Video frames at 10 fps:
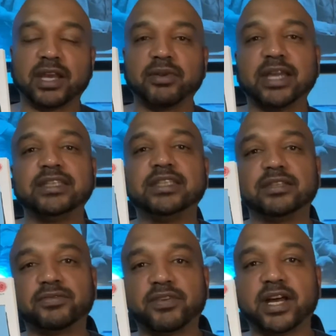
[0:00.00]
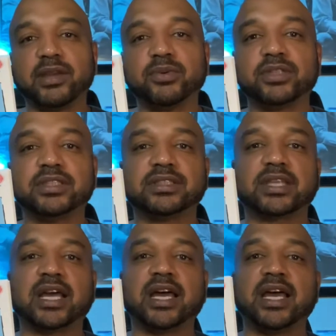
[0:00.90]
I identify with this
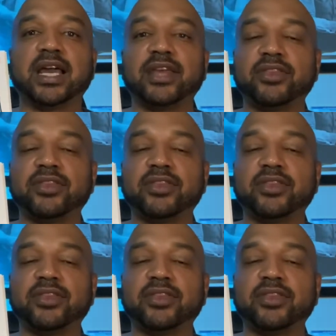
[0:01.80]
guy.